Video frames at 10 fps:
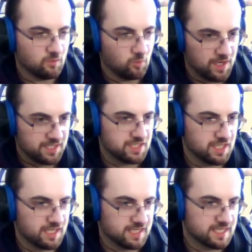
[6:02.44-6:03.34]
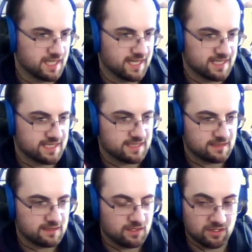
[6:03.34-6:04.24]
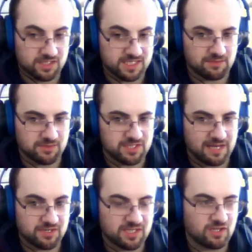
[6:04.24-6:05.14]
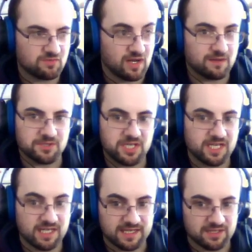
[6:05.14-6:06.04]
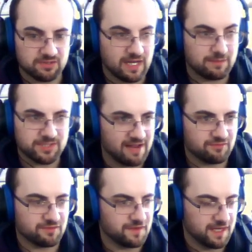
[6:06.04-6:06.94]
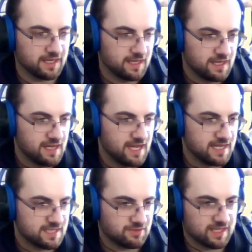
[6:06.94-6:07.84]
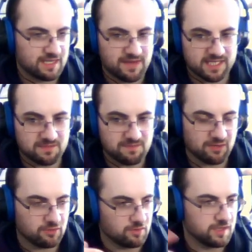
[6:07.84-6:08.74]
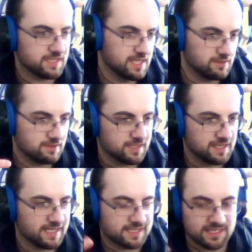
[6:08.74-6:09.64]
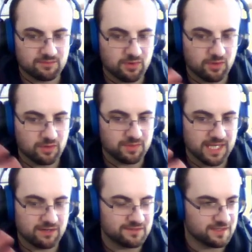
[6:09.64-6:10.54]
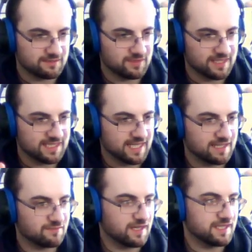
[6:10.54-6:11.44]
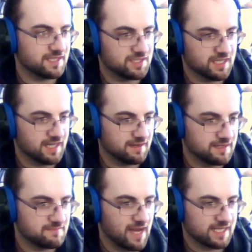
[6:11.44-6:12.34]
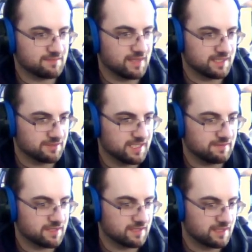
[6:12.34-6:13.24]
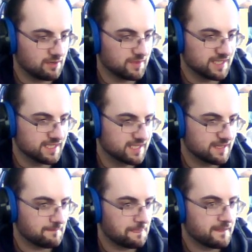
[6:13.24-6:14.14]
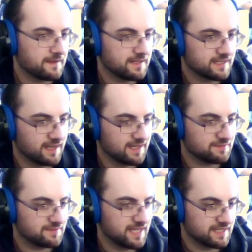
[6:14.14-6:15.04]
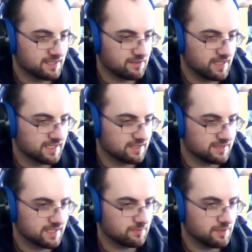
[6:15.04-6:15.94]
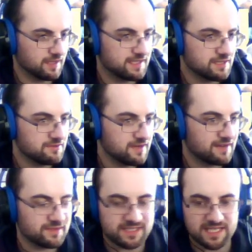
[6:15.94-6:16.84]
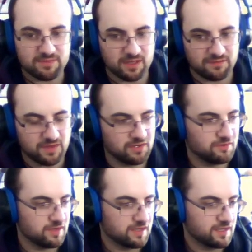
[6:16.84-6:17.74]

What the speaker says: which decides not just how much damage they do, but how much healing they do, how much everything. It strictly makes them better or worse heroes, and that's the number you want to play with to really take advantage and maximize your team. So the goblins kind of kicked our ass on this one. I don't have a debug view,